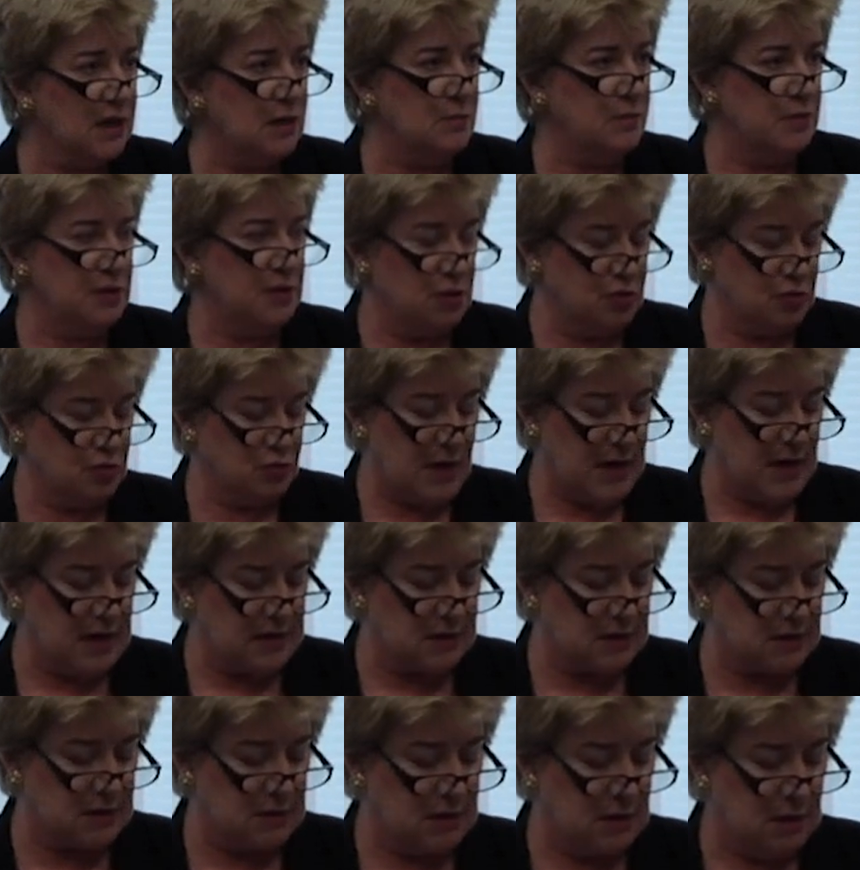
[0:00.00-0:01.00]
can be
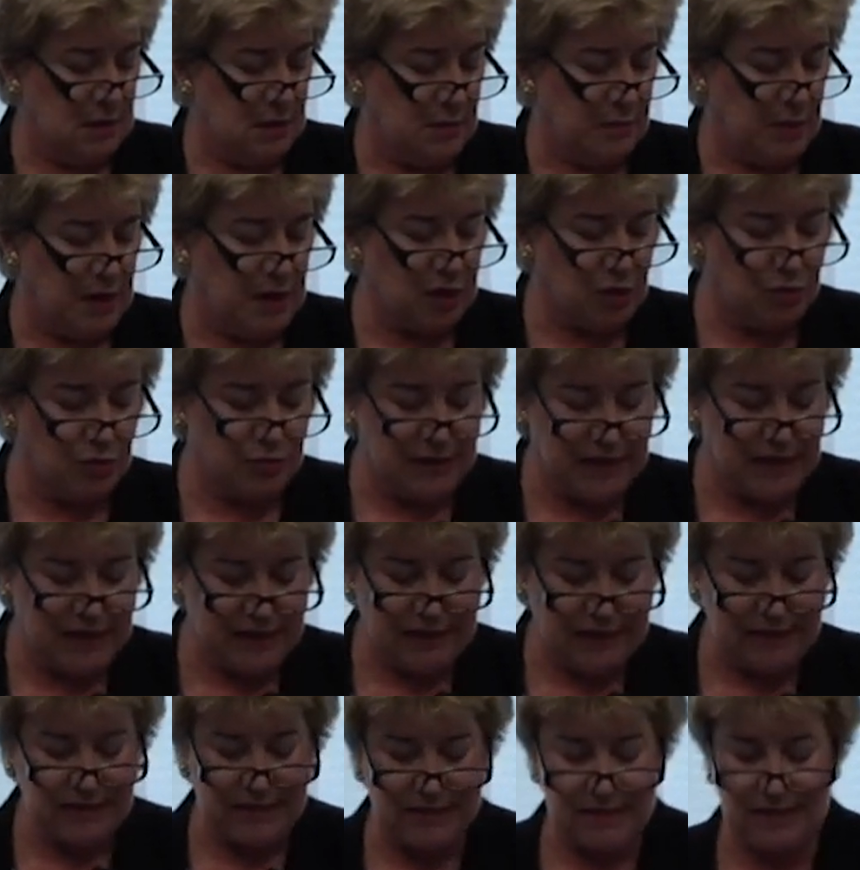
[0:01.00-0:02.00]
addressed by
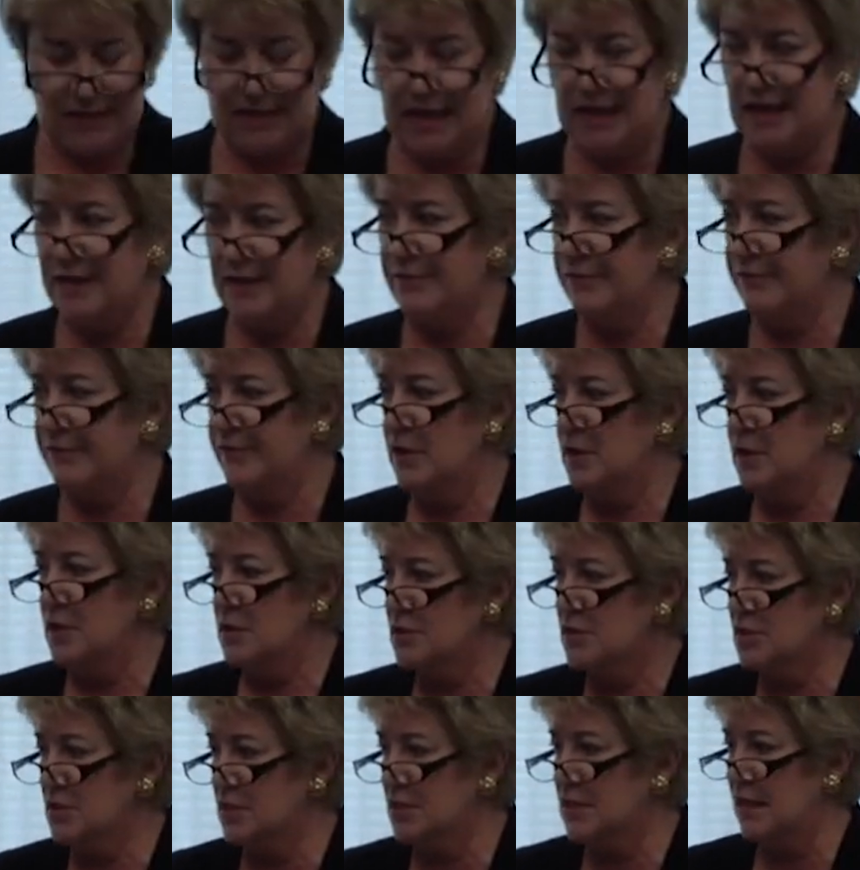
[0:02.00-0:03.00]
creating safe,
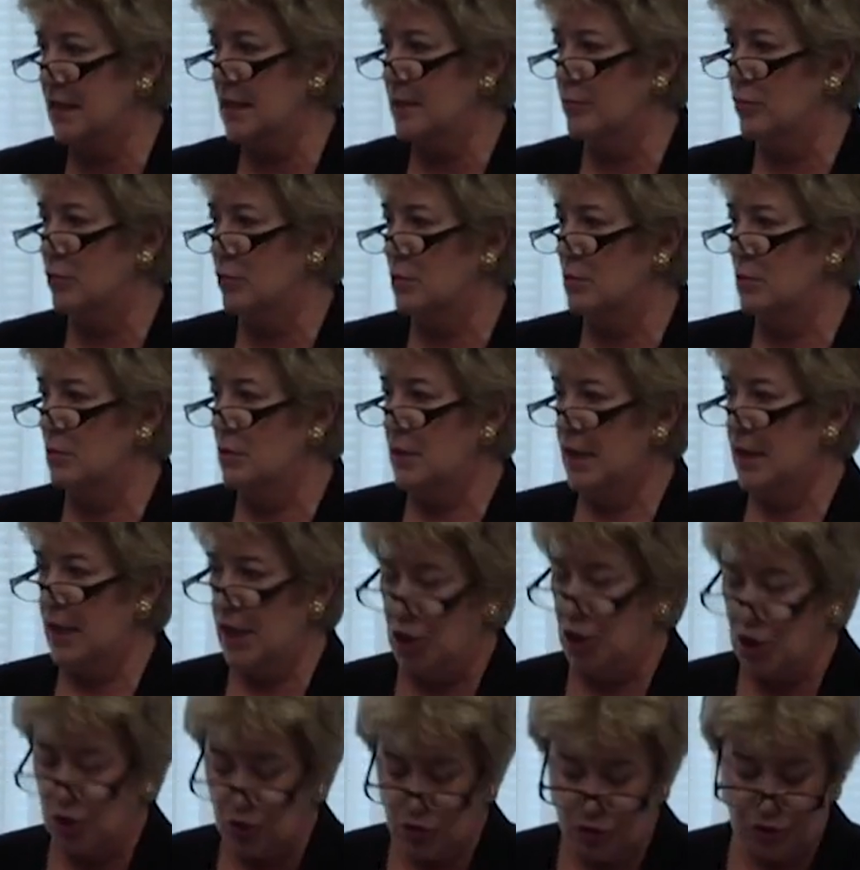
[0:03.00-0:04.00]
stable,
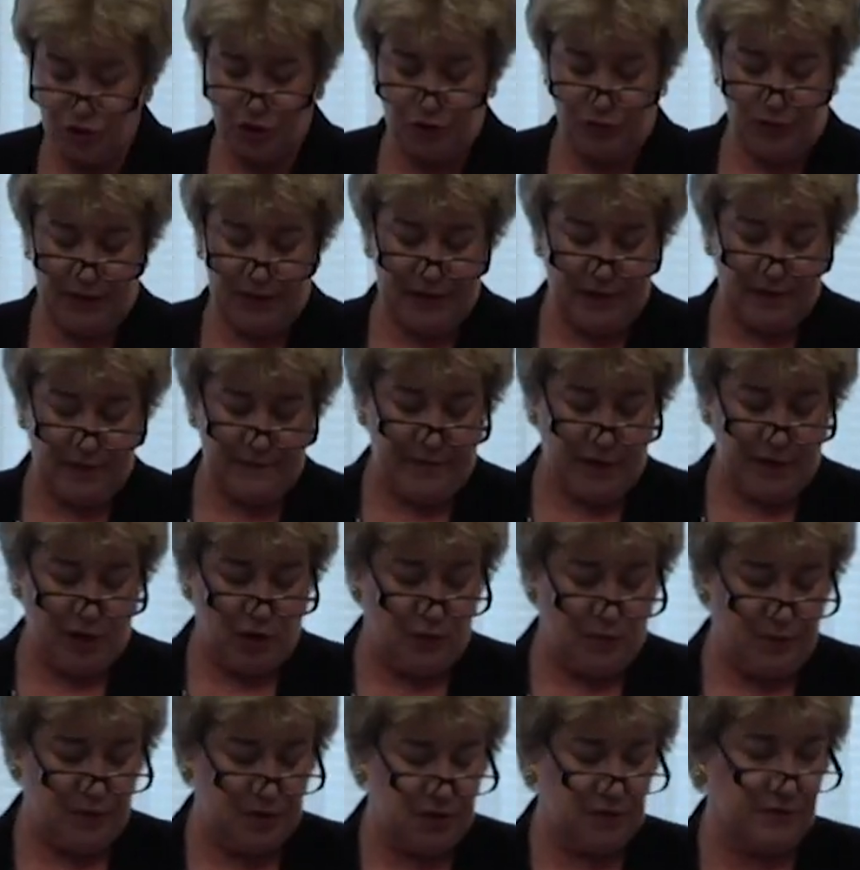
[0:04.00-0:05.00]
and nurturing
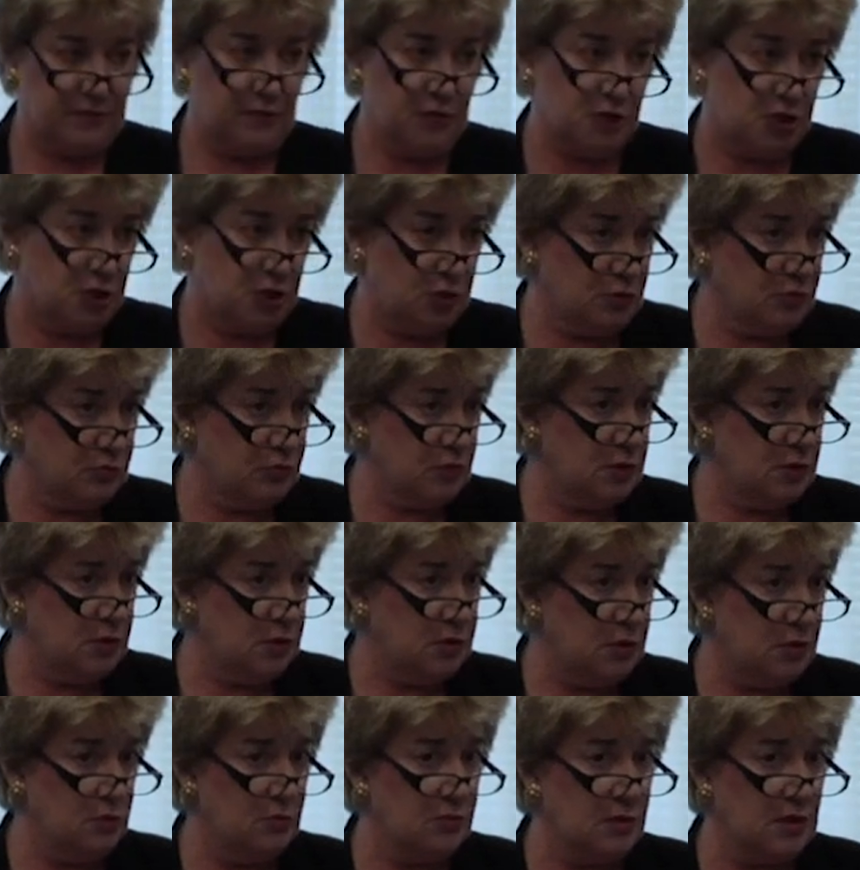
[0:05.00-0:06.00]
environments for
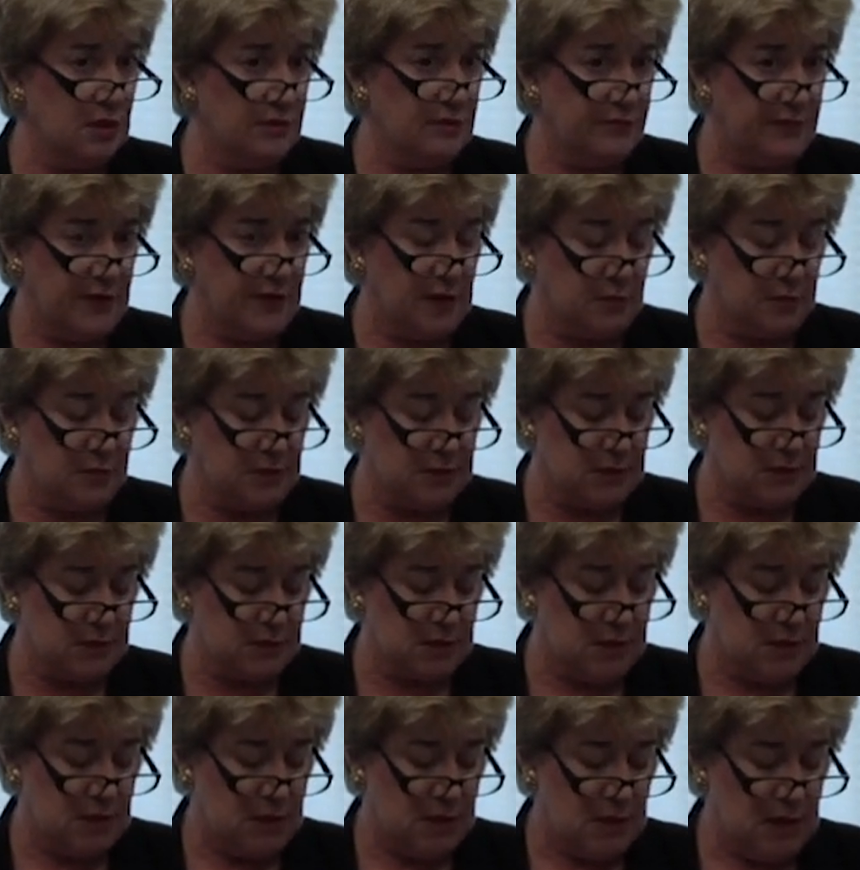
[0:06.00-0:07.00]
children, youth, and families.